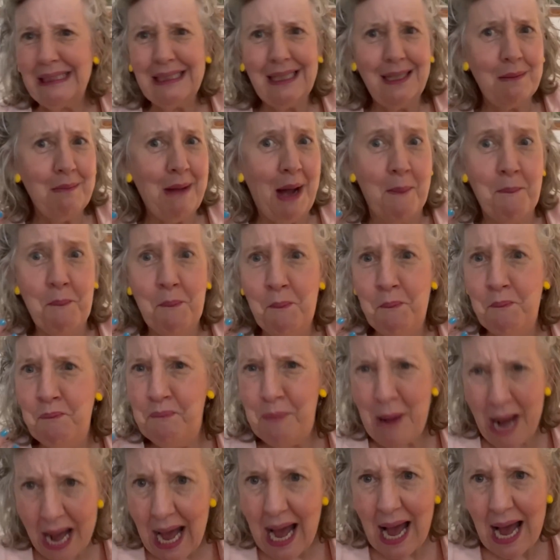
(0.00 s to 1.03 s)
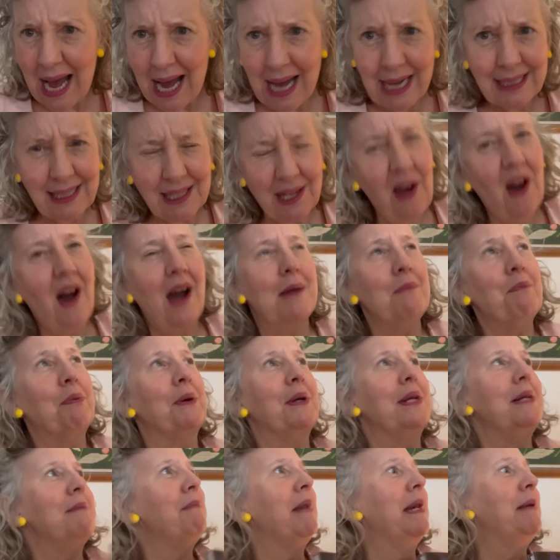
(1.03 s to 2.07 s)
I'm a bad
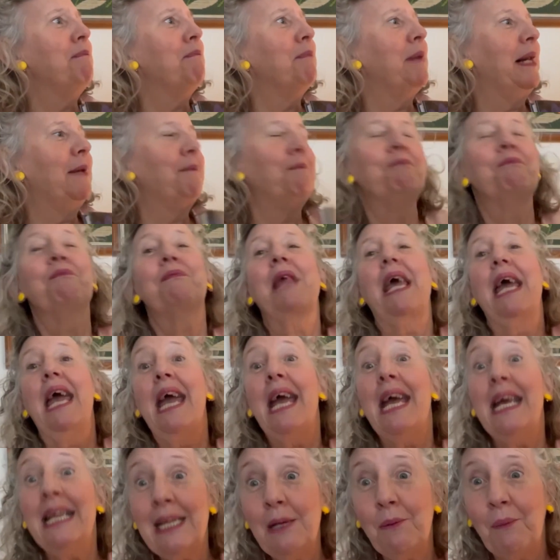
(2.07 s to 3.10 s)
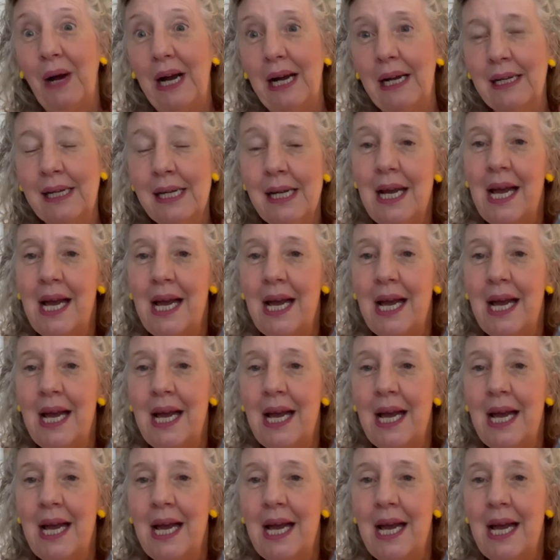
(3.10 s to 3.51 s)
library member. Anyway,